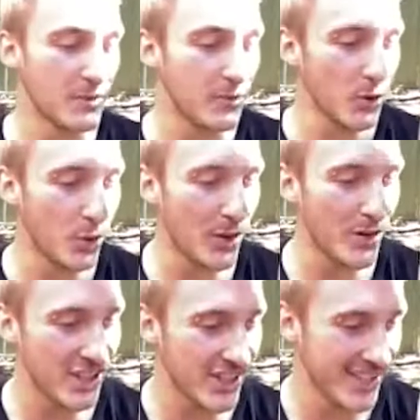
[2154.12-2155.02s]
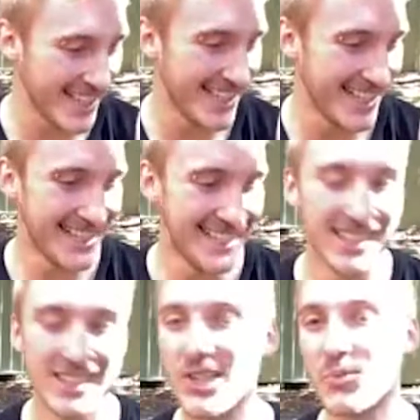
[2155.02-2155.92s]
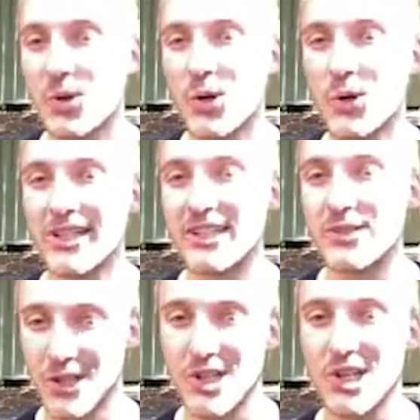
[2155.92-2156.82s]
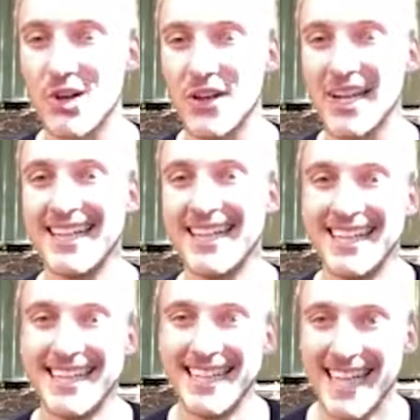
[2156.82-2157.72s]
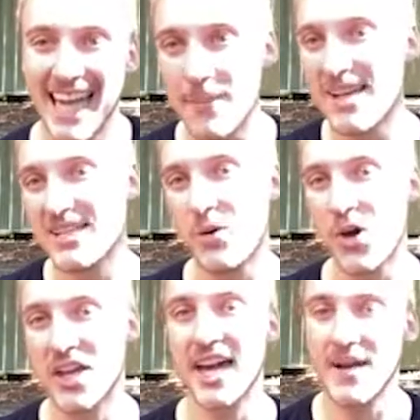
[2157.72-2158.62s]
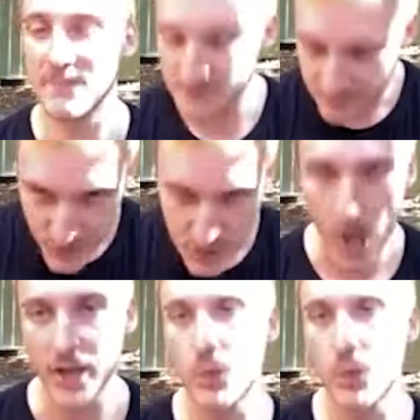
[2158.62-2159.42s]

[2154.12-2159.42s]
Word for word: some floor revenue. Let's do some core work. Let's finish it off, hey? Eh? An amazing workout, tying it